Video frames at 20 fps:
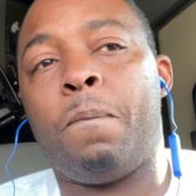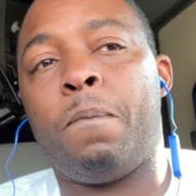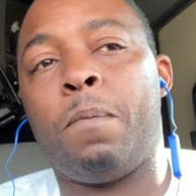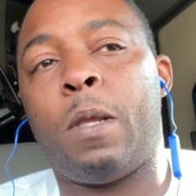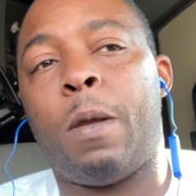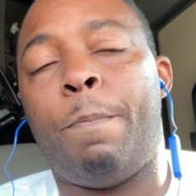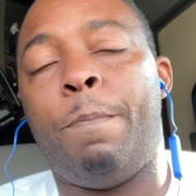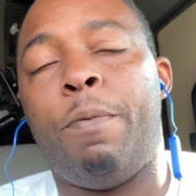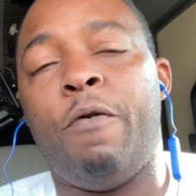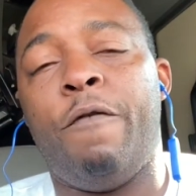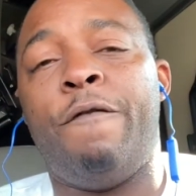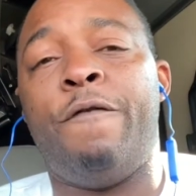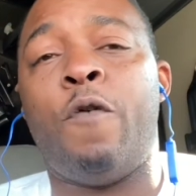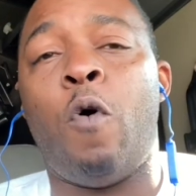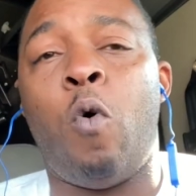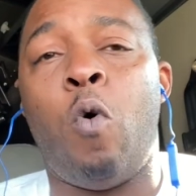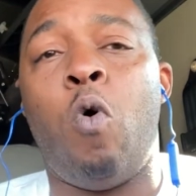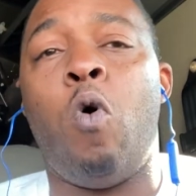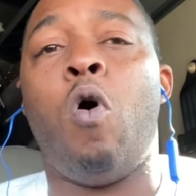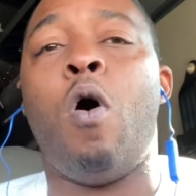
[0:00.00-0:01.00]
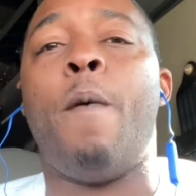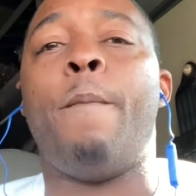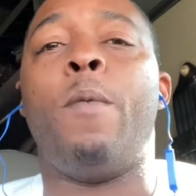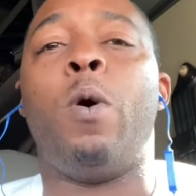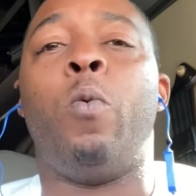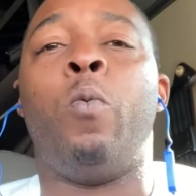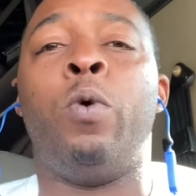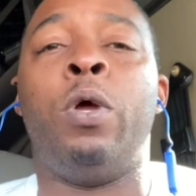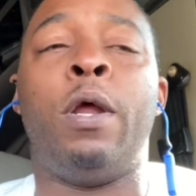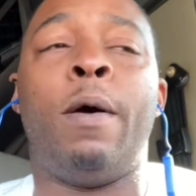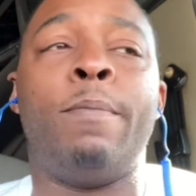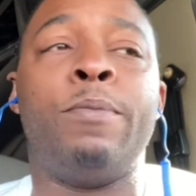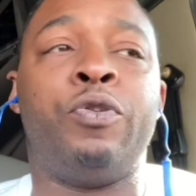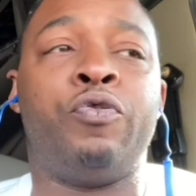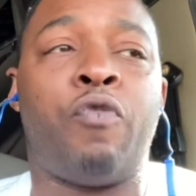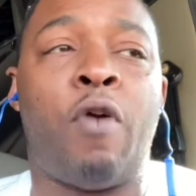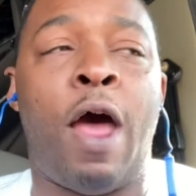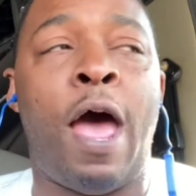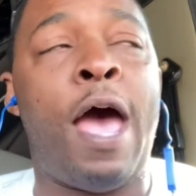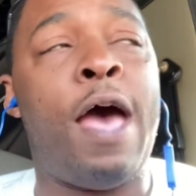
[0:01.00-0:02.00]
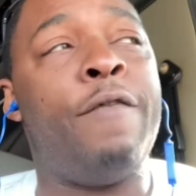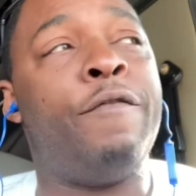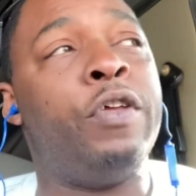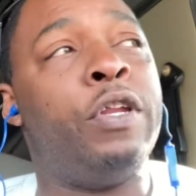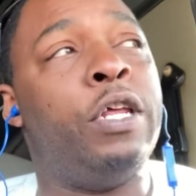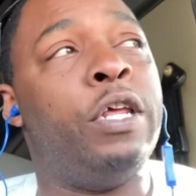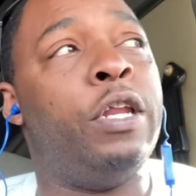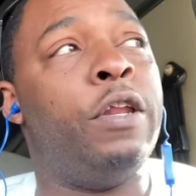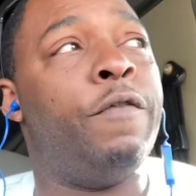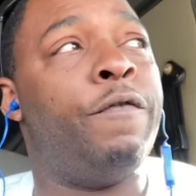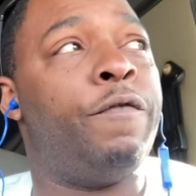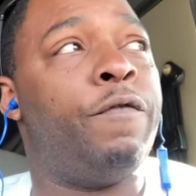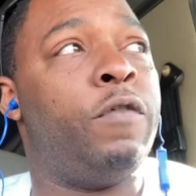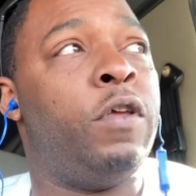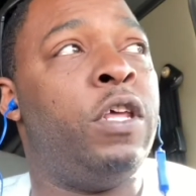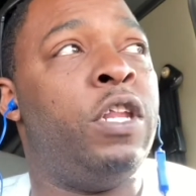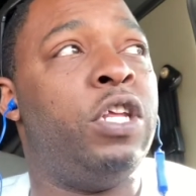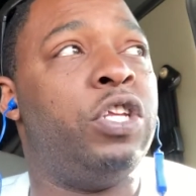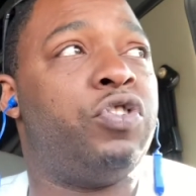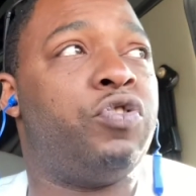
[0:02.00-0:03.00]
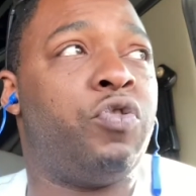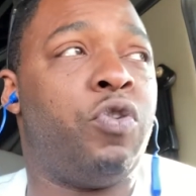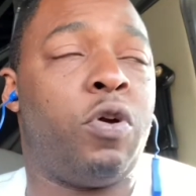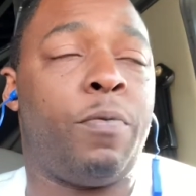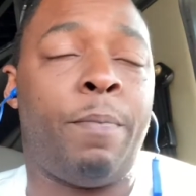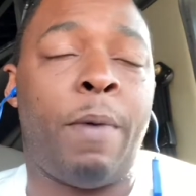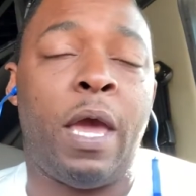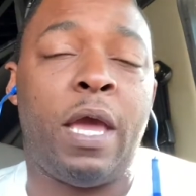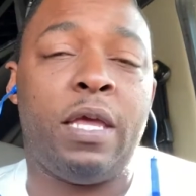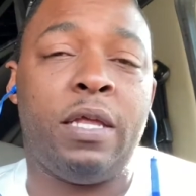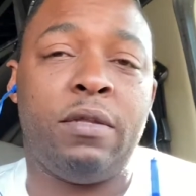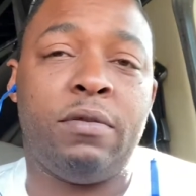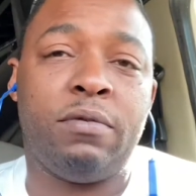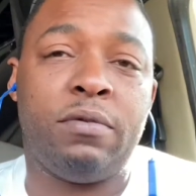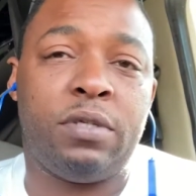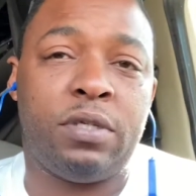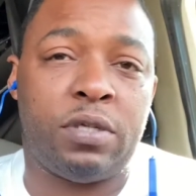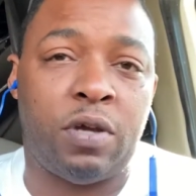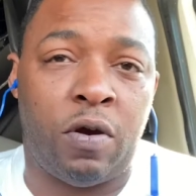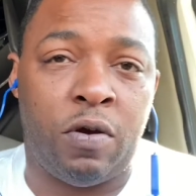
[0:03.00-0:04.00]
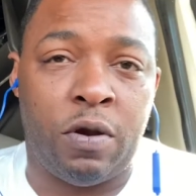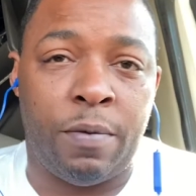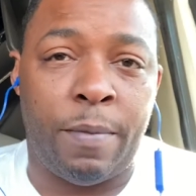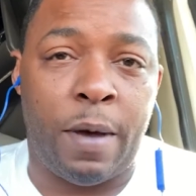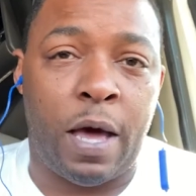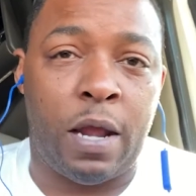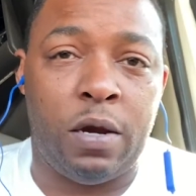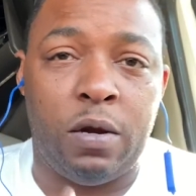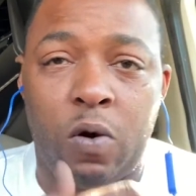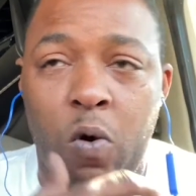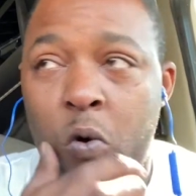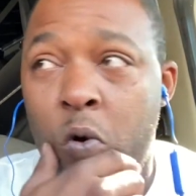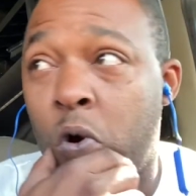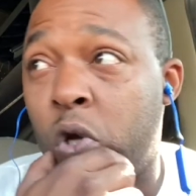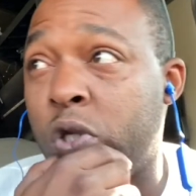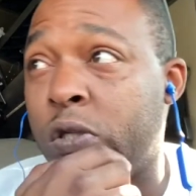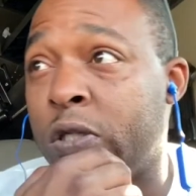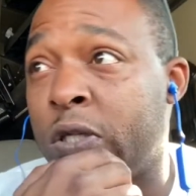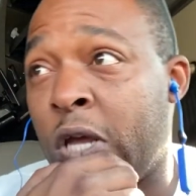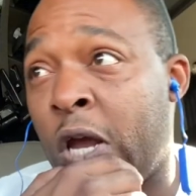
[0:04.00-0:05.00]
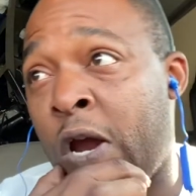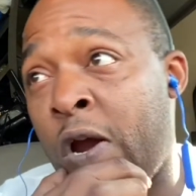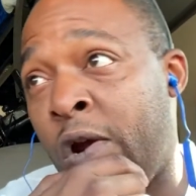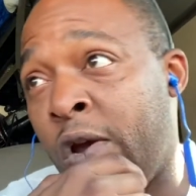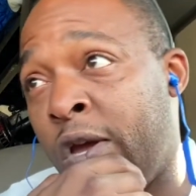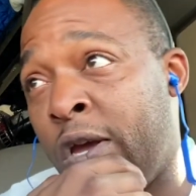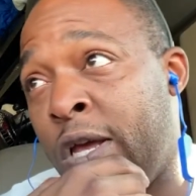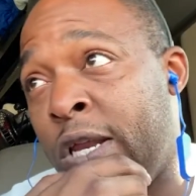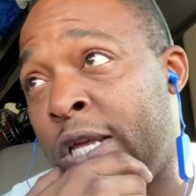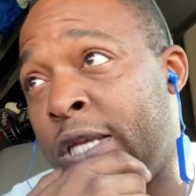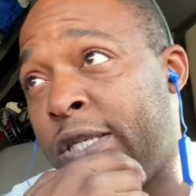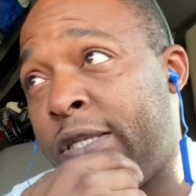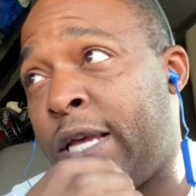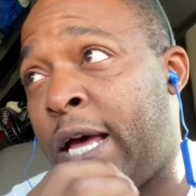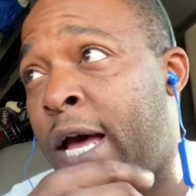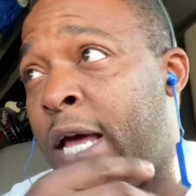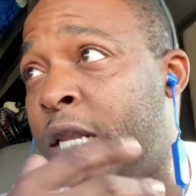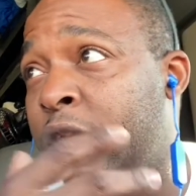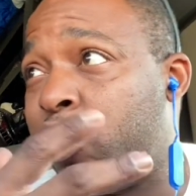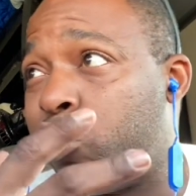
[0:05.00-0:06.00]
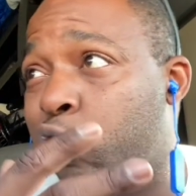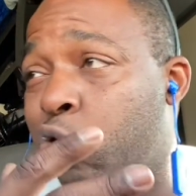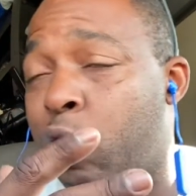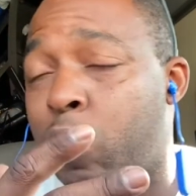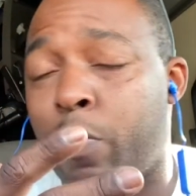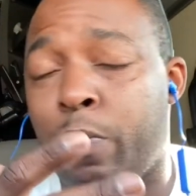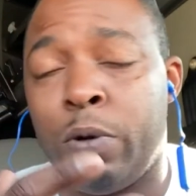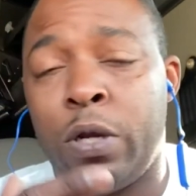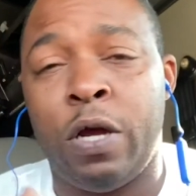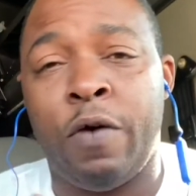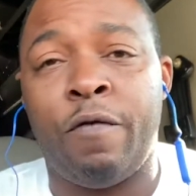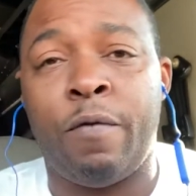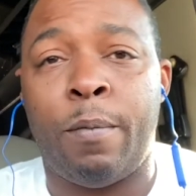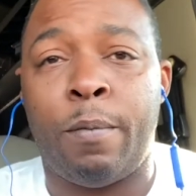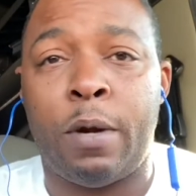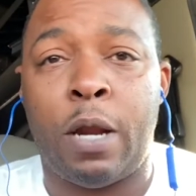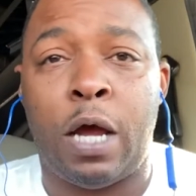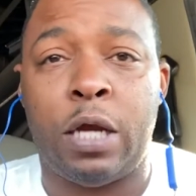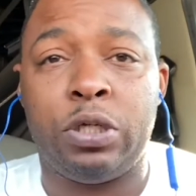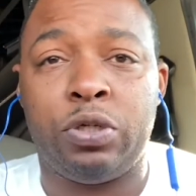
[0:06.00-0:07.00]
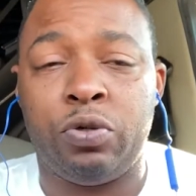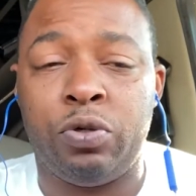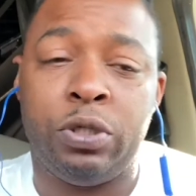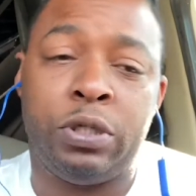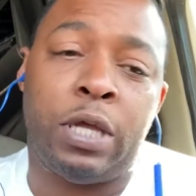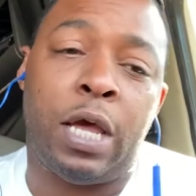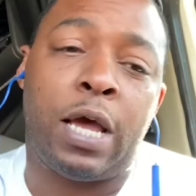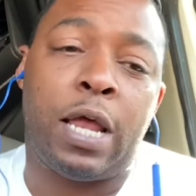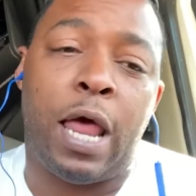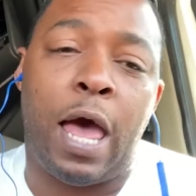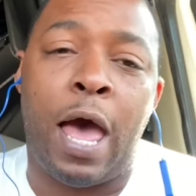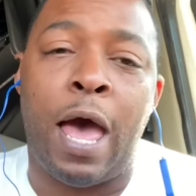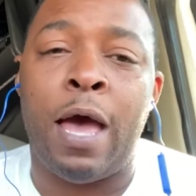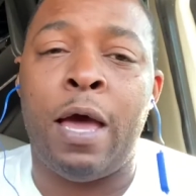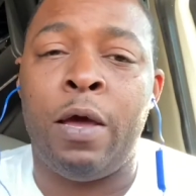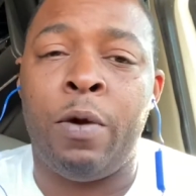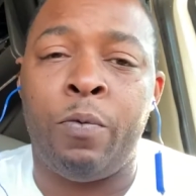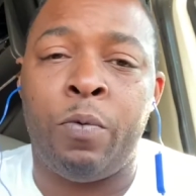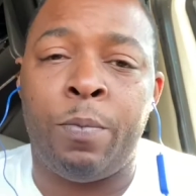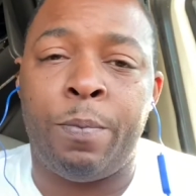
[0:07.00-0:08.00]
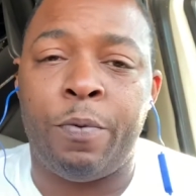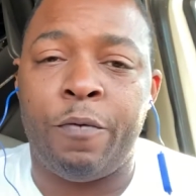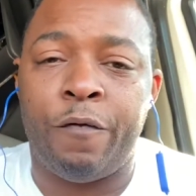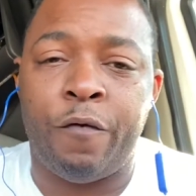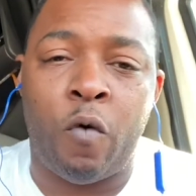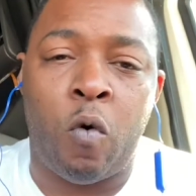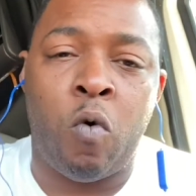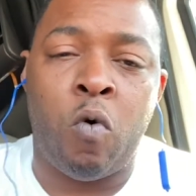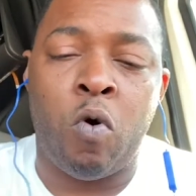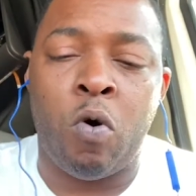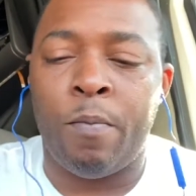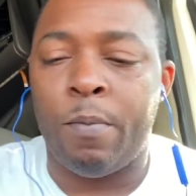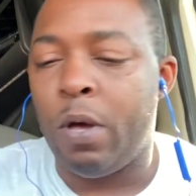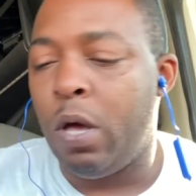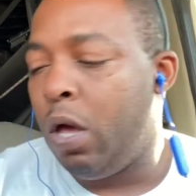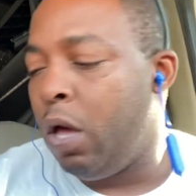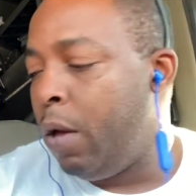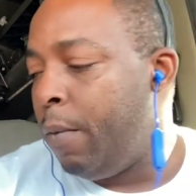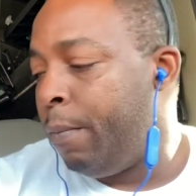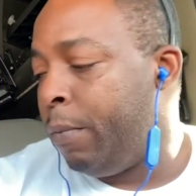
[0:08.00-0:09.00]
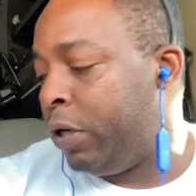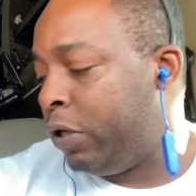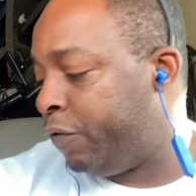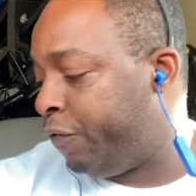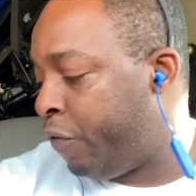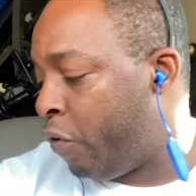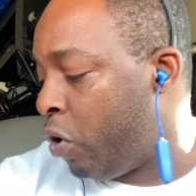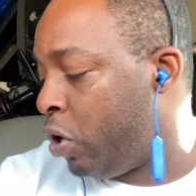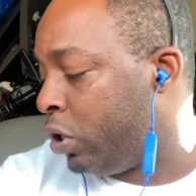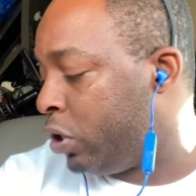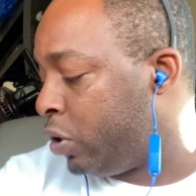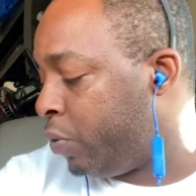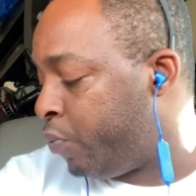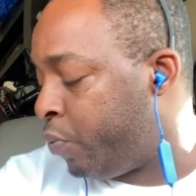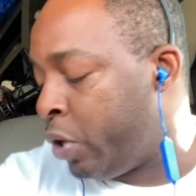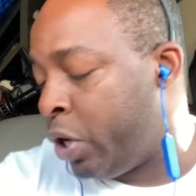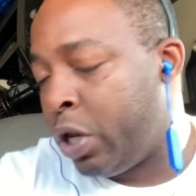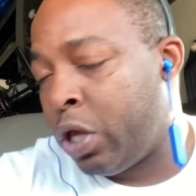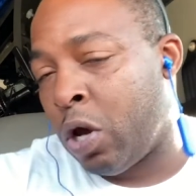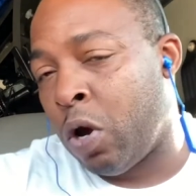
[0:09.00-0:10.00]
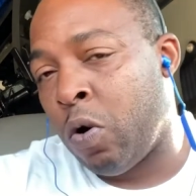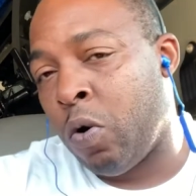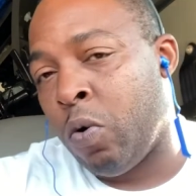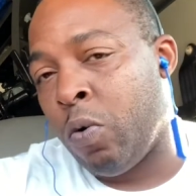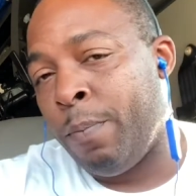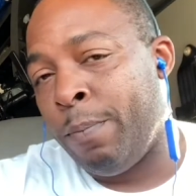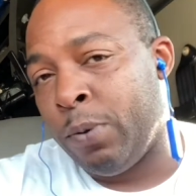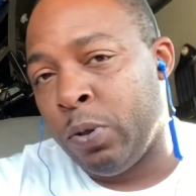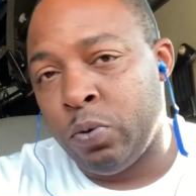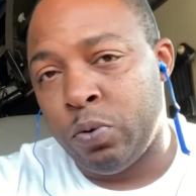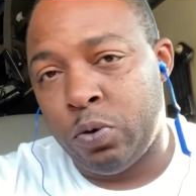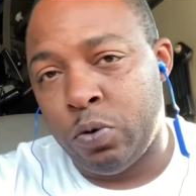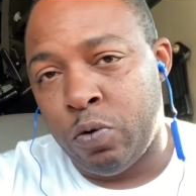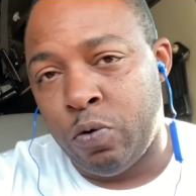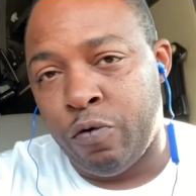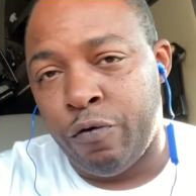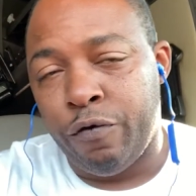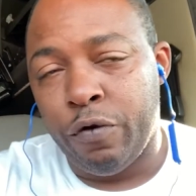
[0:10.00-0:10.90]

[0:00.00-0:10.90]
perform when I'm driving in the truck, making a certain amount of noise, air getting inside the truck or whatever. I'm not sure exactly how it will perform, but as far as the radio, Bluetooth,